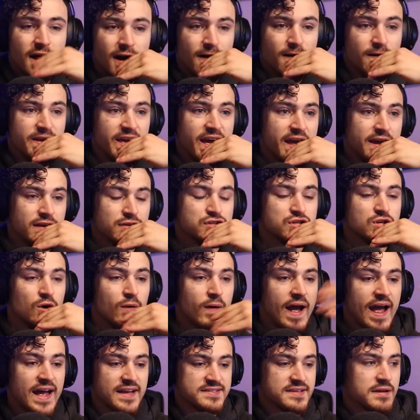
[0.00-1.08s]
Okay,
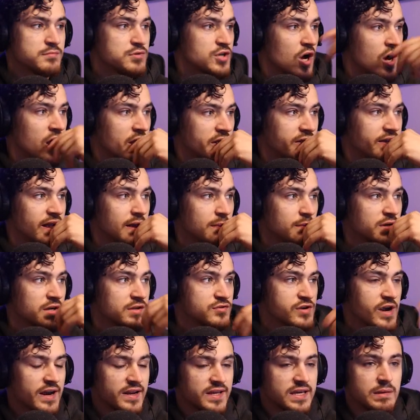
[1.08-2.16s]
so as I'm talking, I'm gonna try to